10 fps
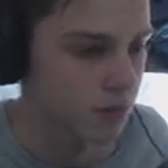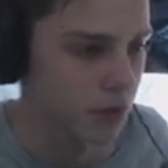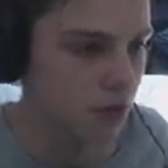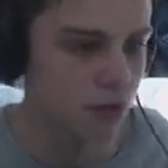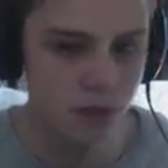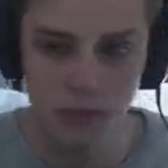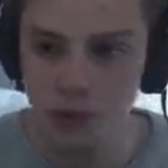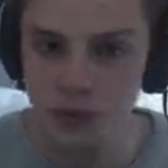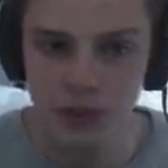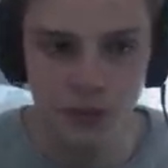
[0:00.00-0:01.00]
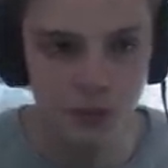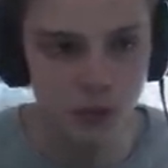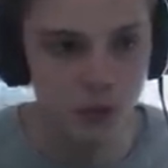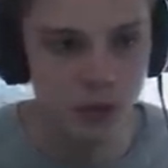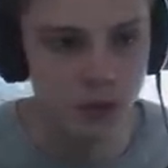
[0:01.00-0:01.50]
but I'm gonna need
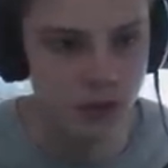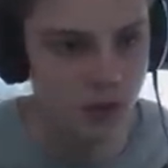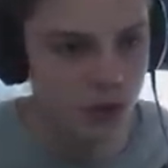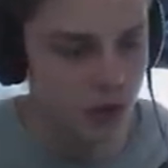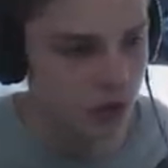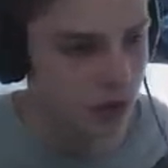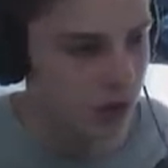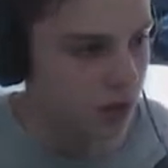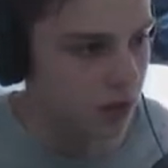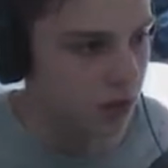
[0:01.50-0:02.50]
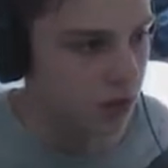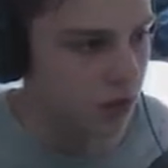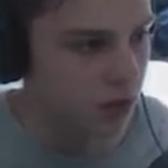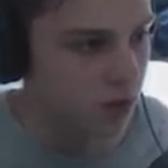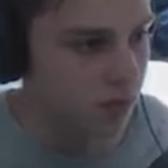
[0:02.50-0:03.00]
more wood.
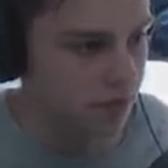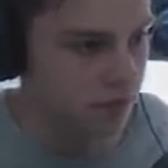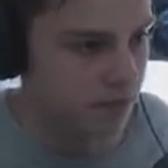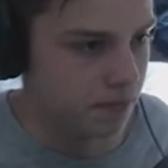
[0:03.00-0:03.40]
Um,